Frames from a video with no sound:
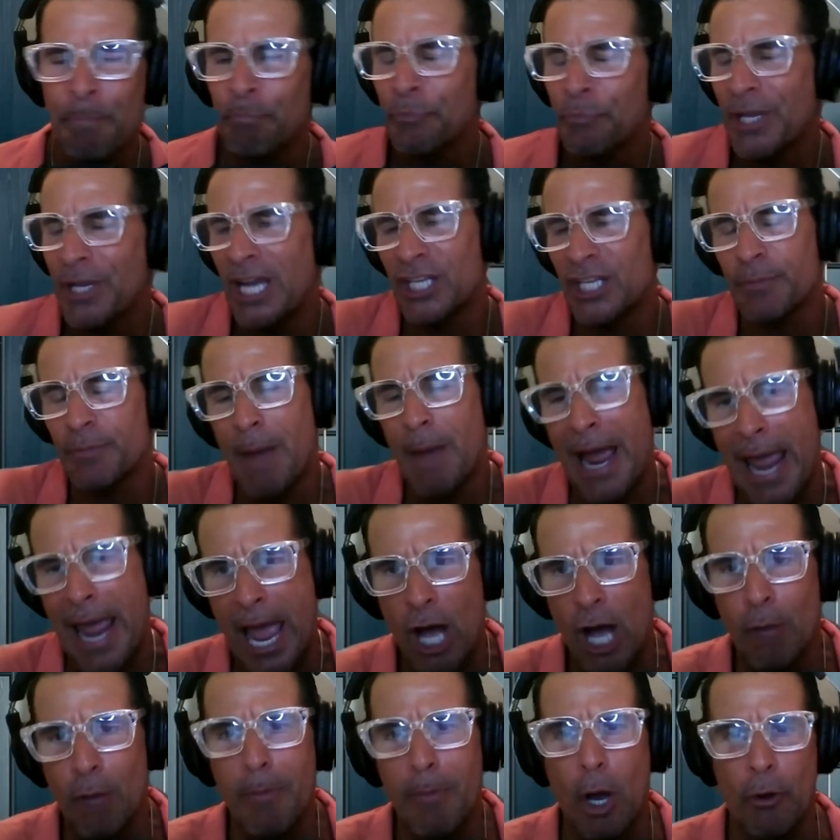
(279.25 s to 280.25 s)
It's my
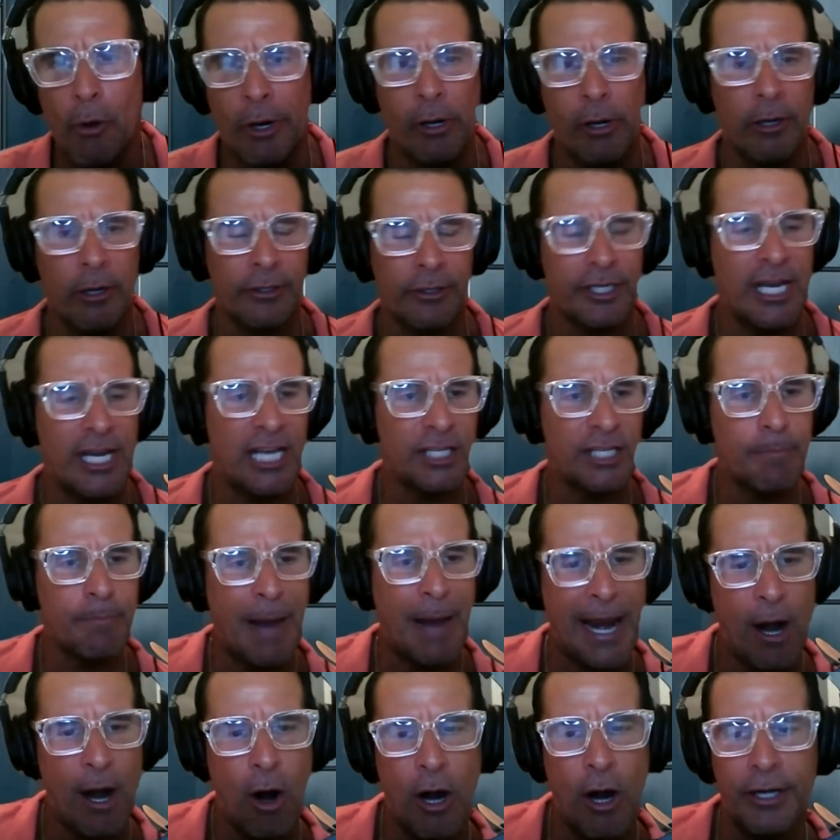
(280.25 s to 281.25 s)
elbow hurts. It's my
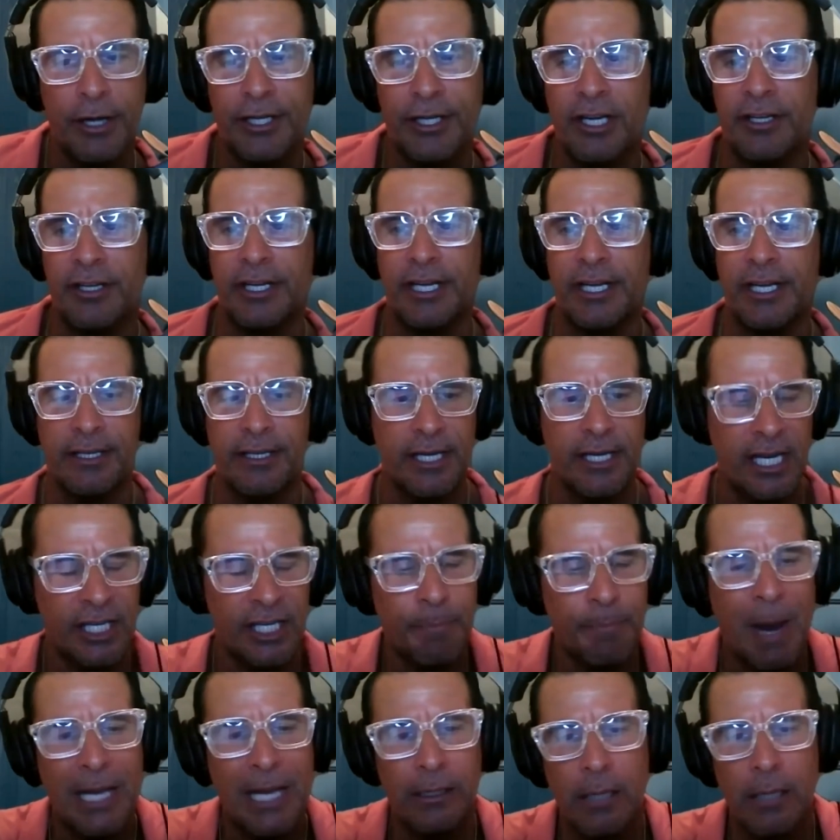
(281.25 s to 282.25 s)
heart disease. It's
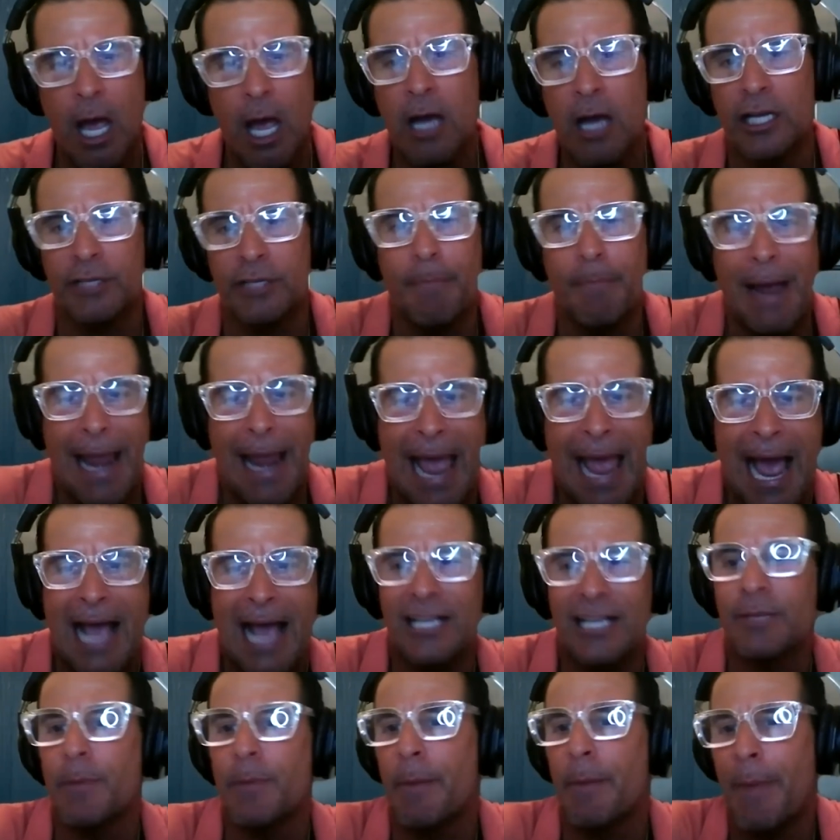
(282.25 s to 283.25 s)
my lungs, my
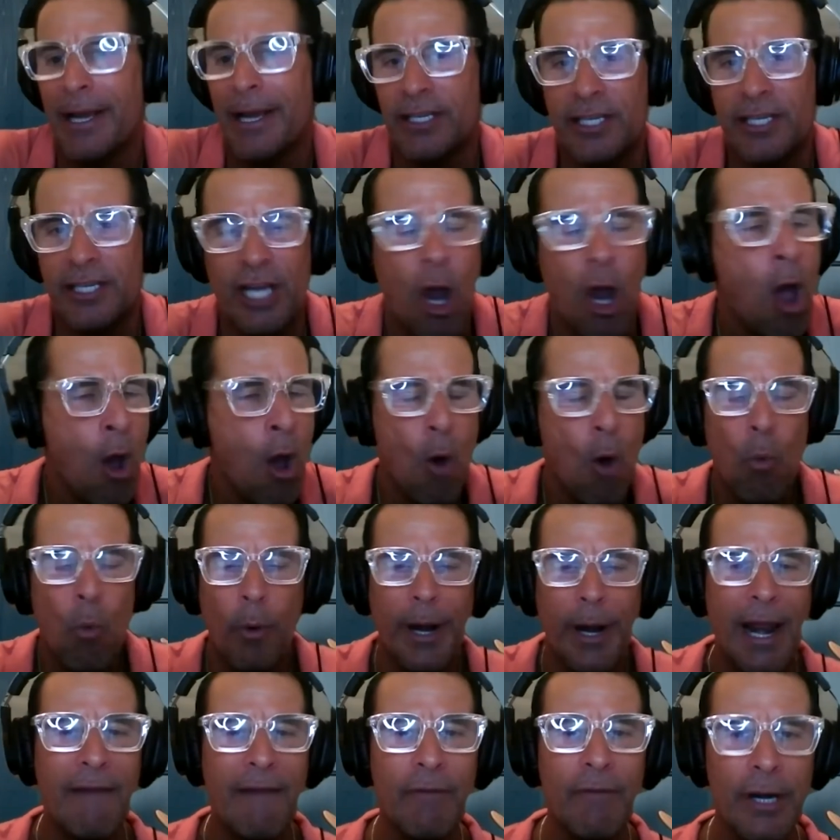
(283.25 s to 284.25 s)
asthma, my CO,
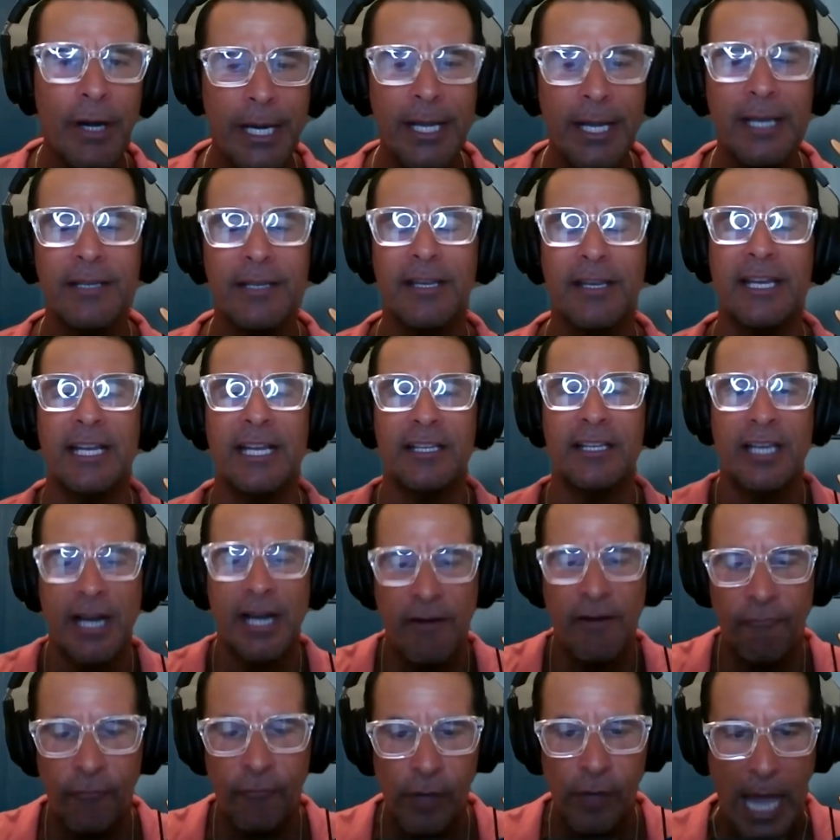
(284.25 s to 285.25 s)
whatever it is, it's an
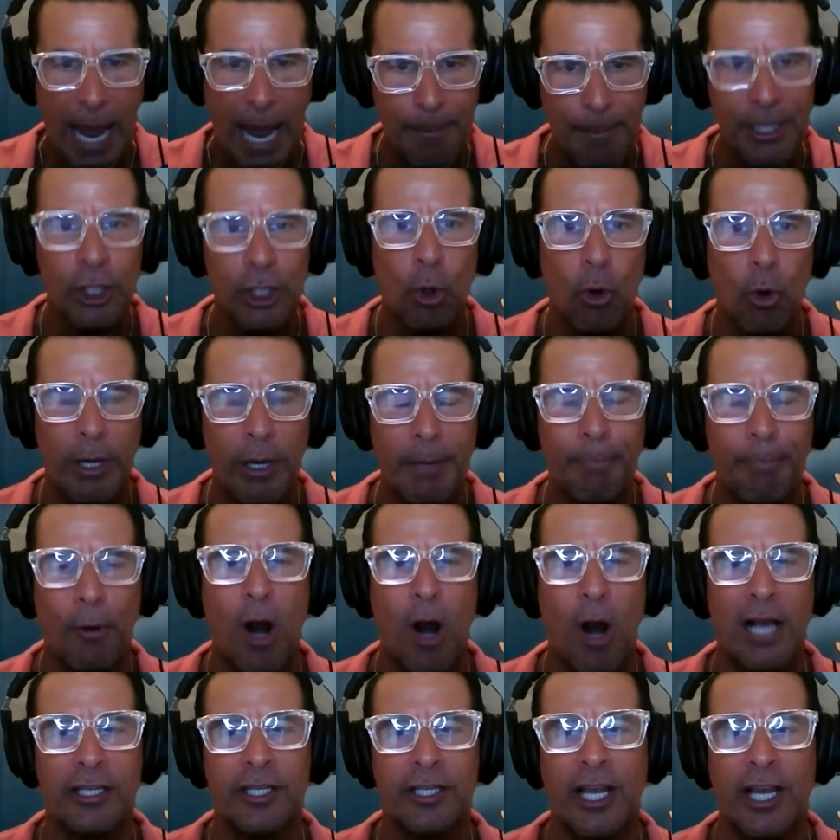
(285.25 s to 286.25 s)
inflammatory
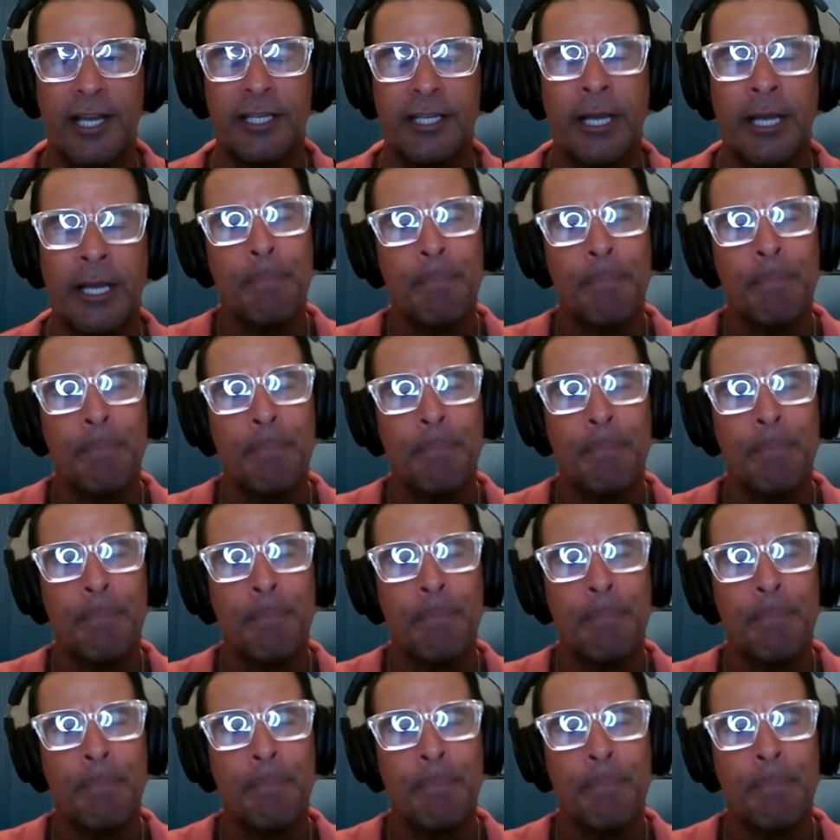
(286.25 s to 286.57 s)
process.